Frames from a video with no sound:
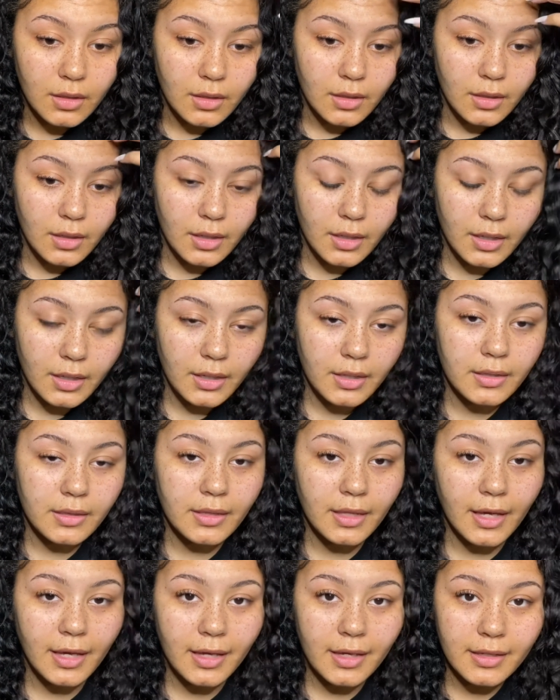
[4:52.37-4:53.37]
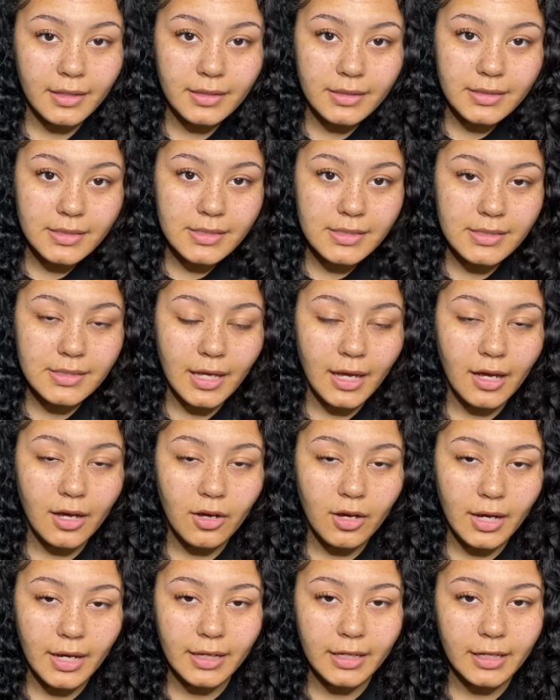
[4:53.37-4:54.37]
And that is
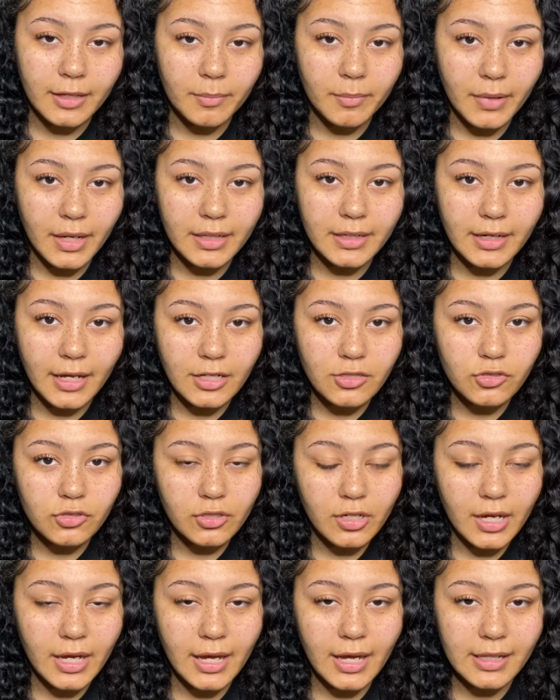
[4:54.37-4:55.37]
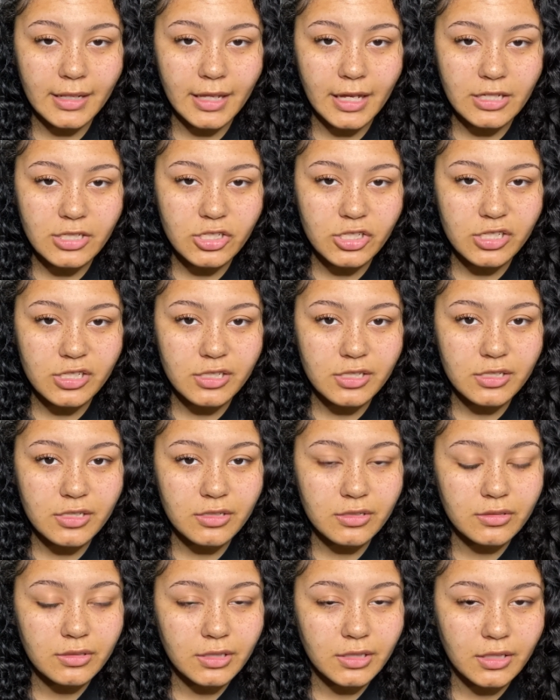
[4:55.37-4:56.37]
how I get my natural eyelashes
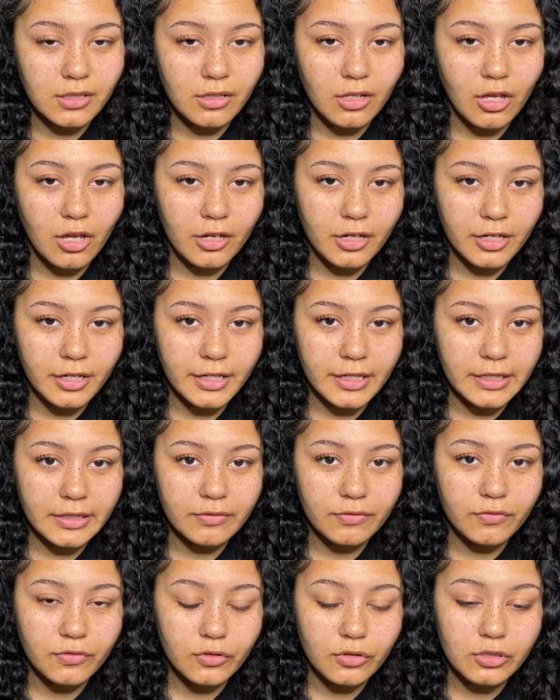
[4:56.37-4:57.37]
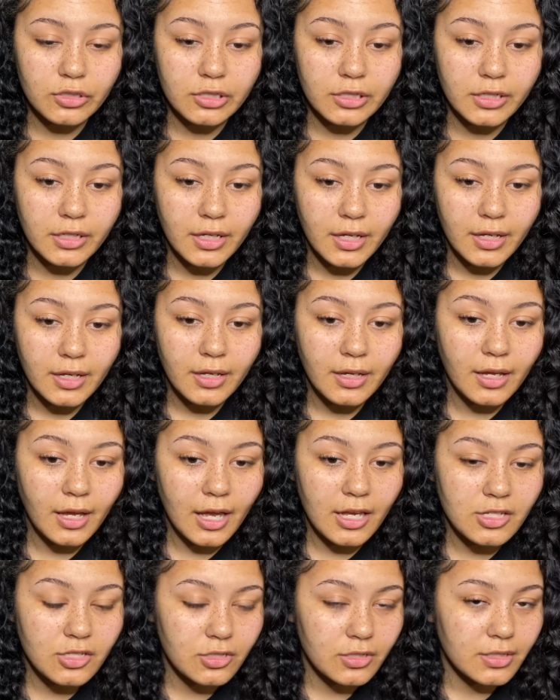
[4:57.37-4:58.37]
to look longer and fuller.
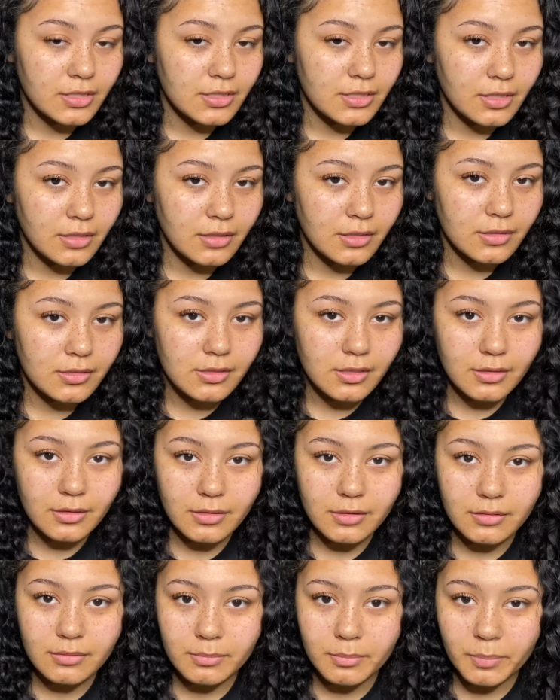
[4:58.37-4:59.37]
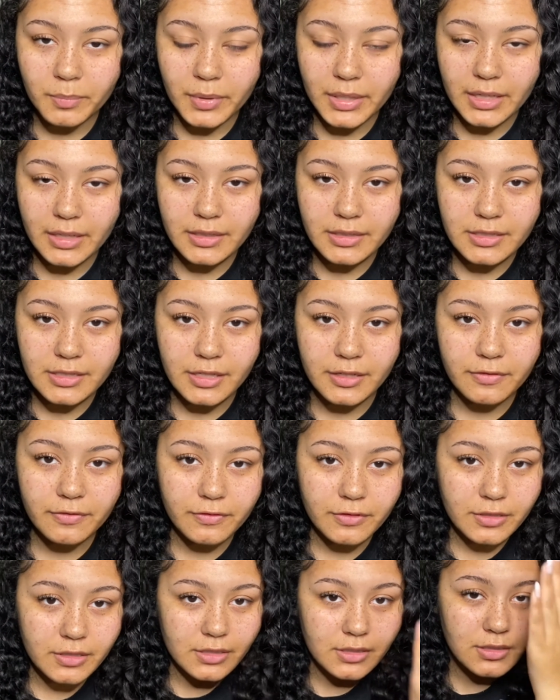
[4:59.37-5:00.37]
As you can tell, there's a big
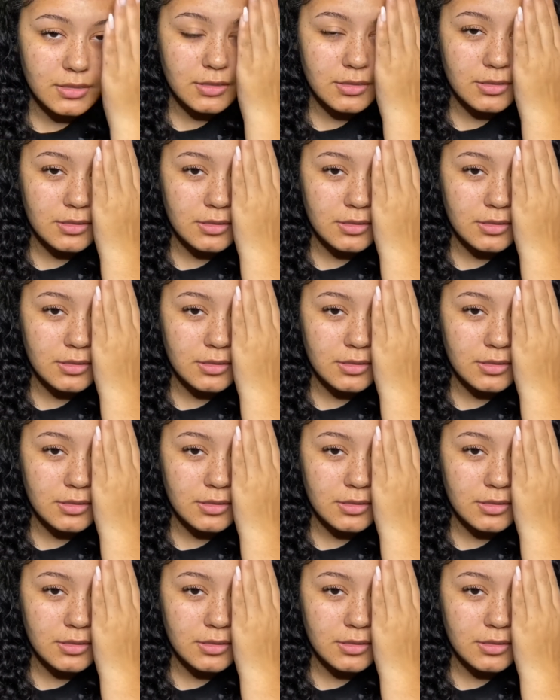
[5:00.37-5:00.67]
difference.